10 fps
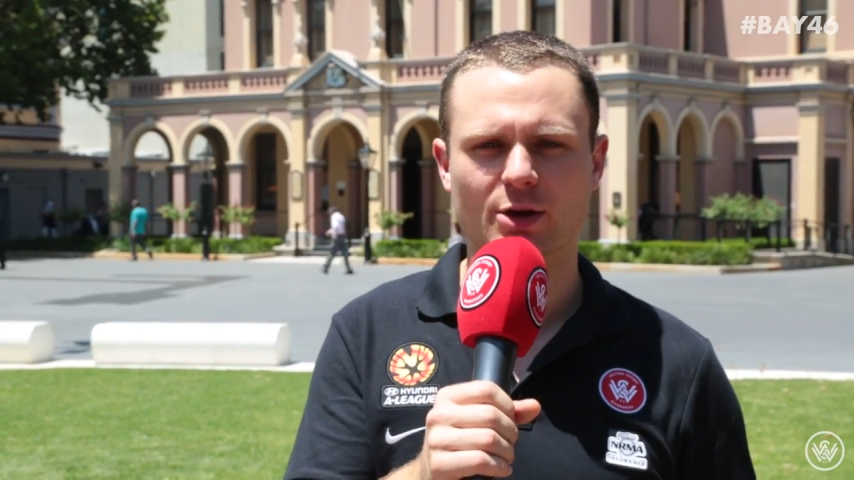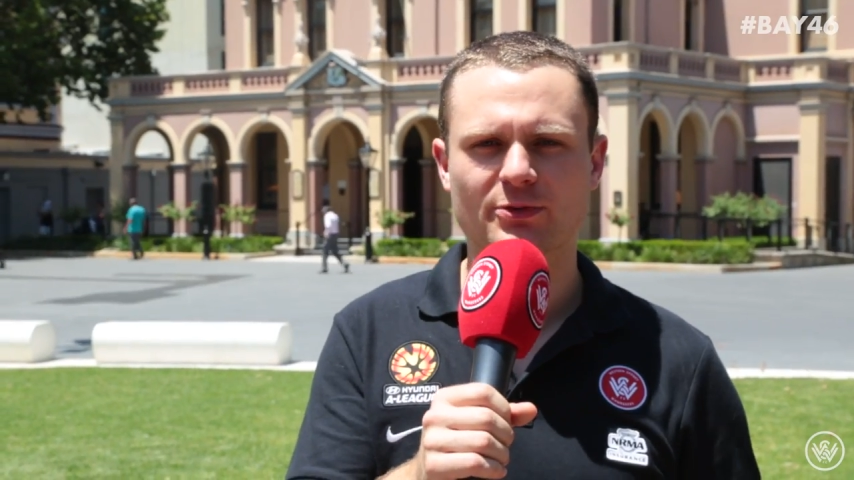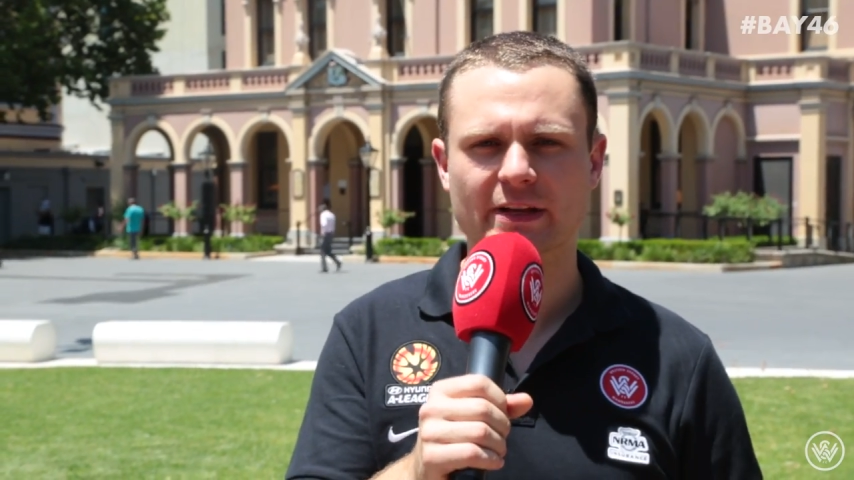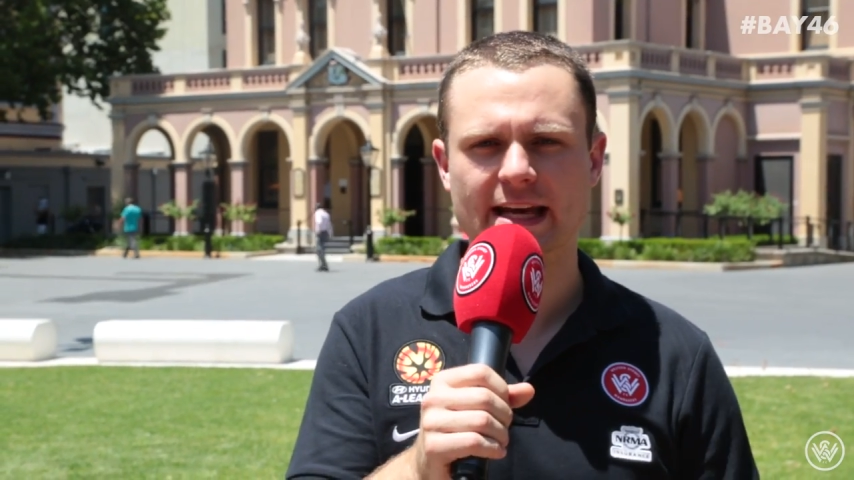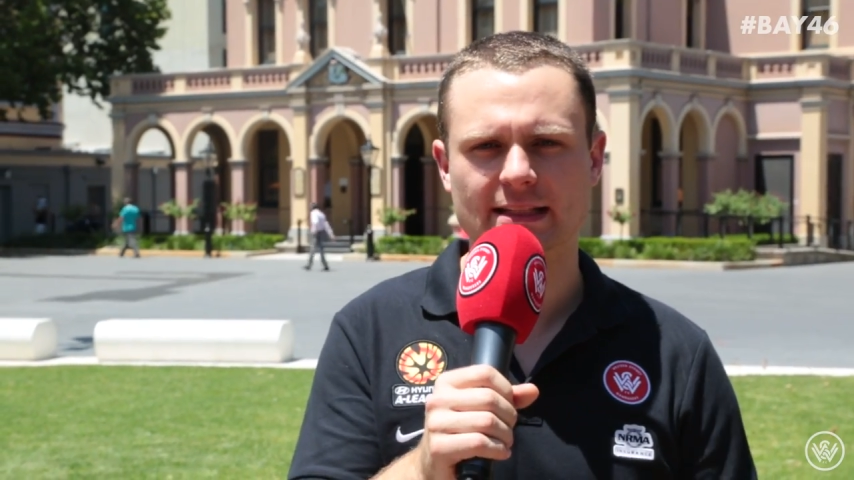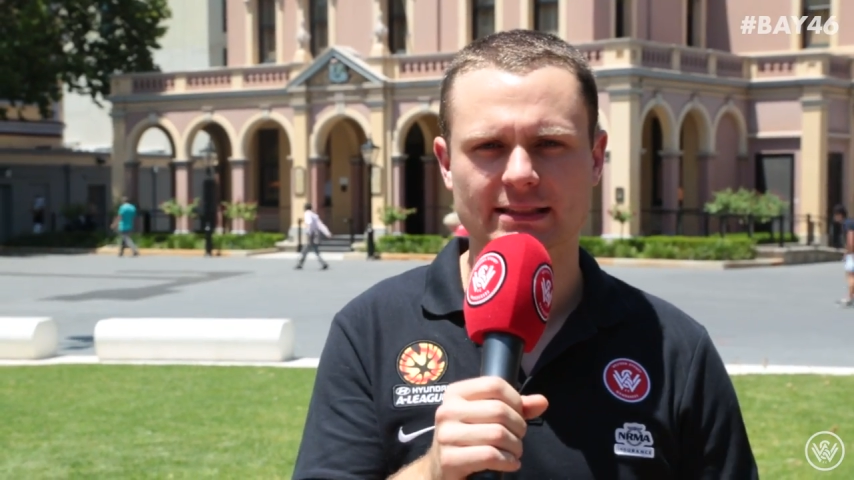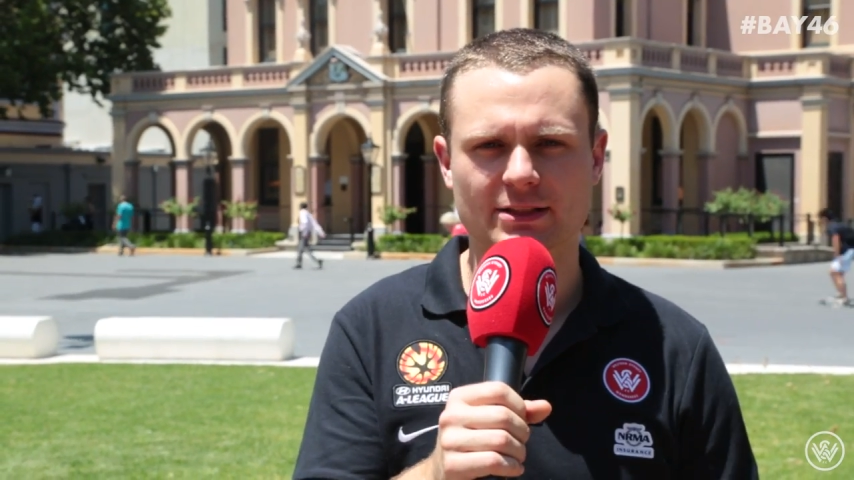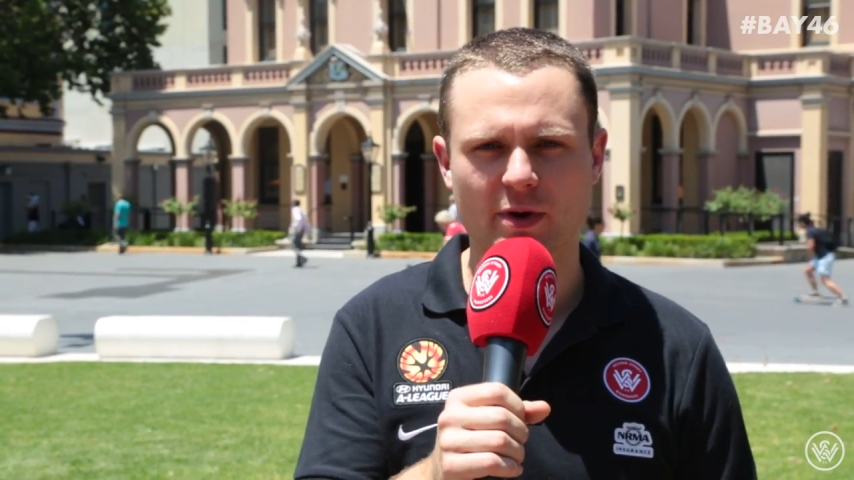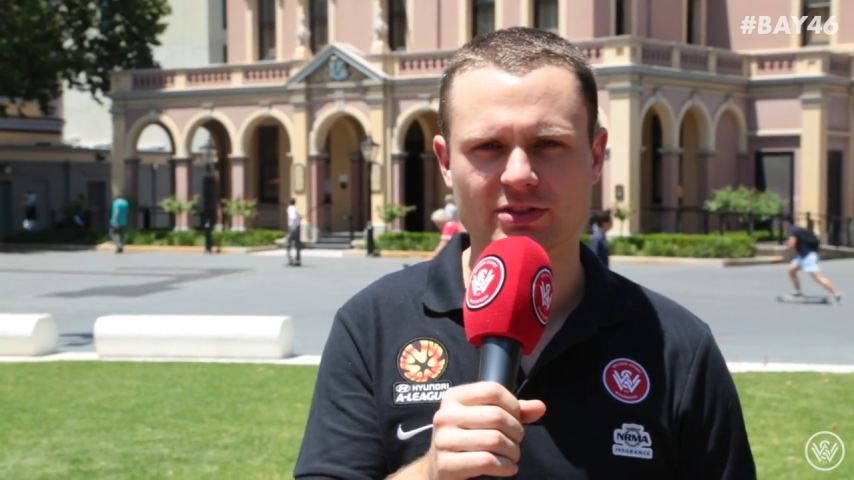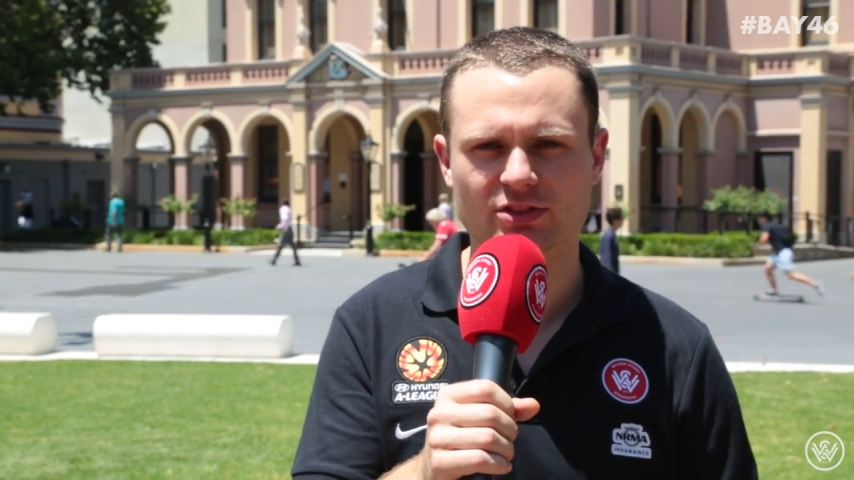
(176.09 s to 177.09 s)
Don't forget,
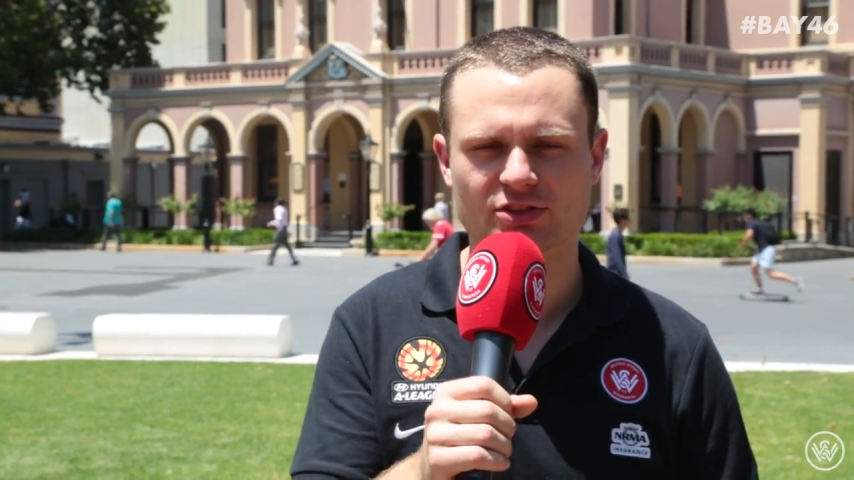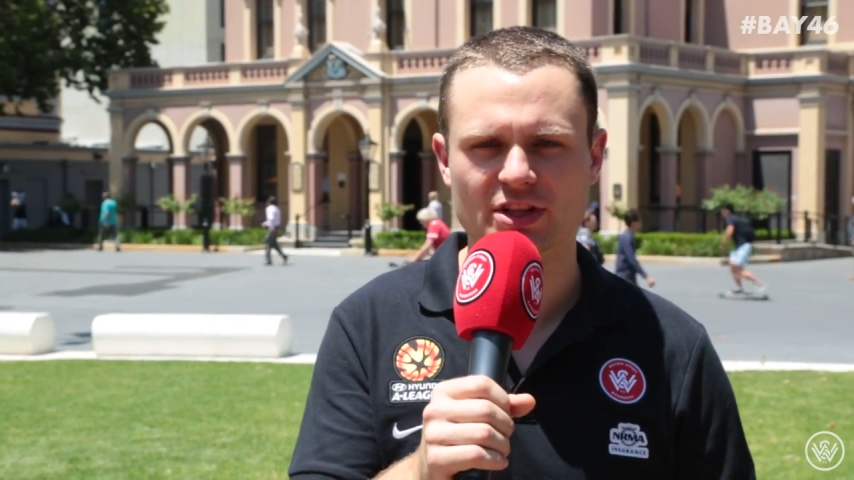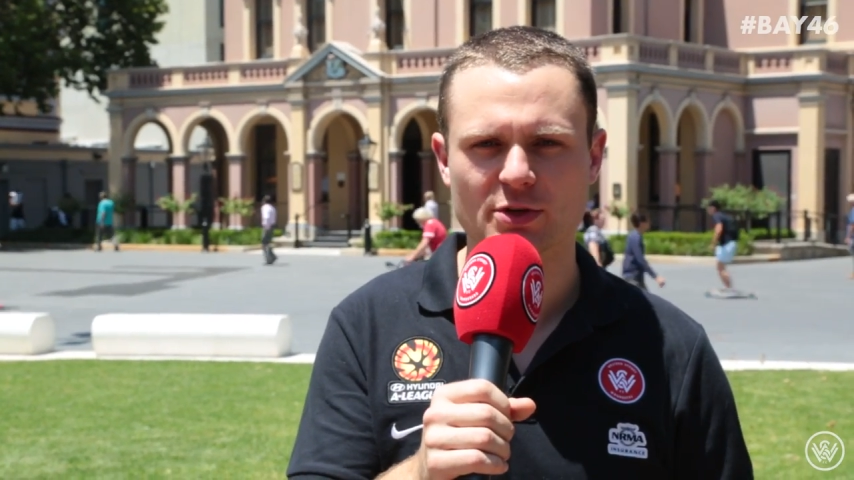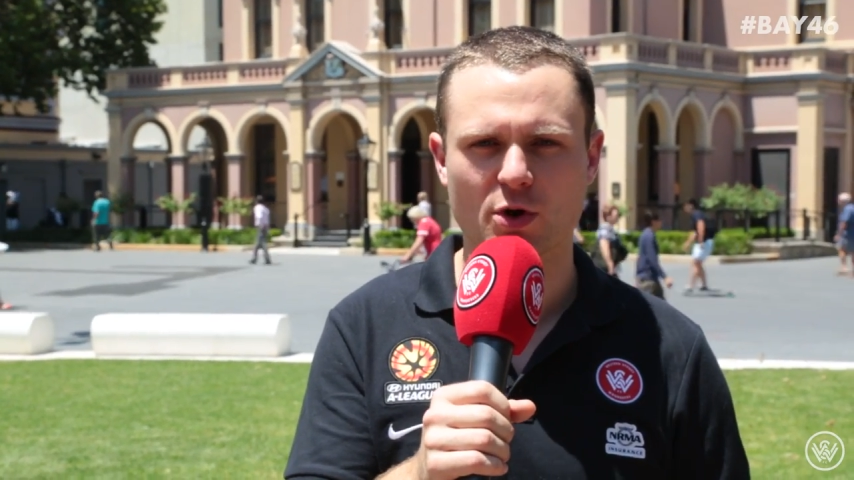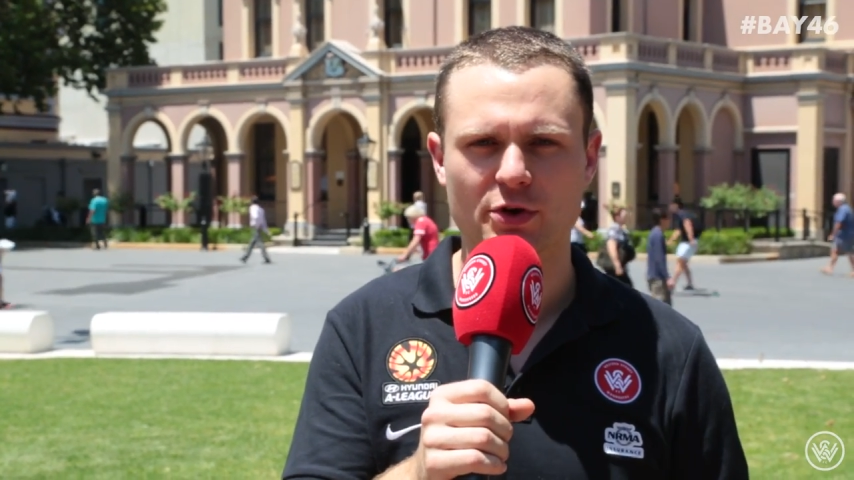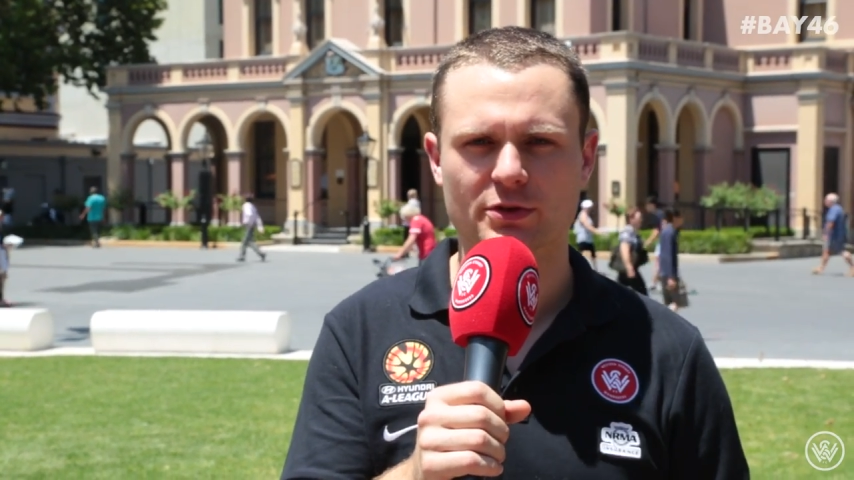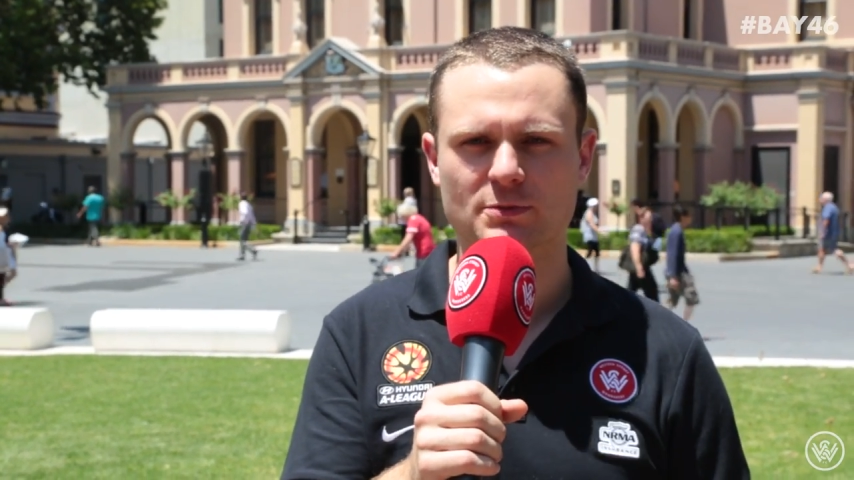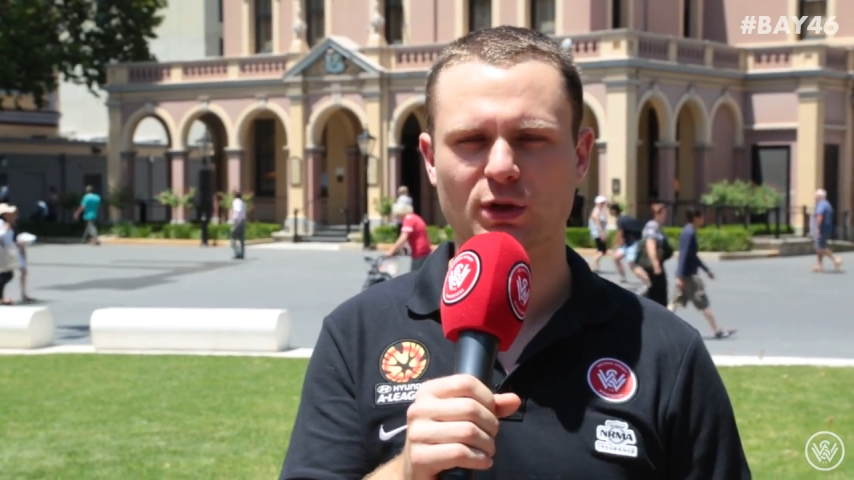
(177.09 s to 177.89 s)
the Western Sydney Wanderers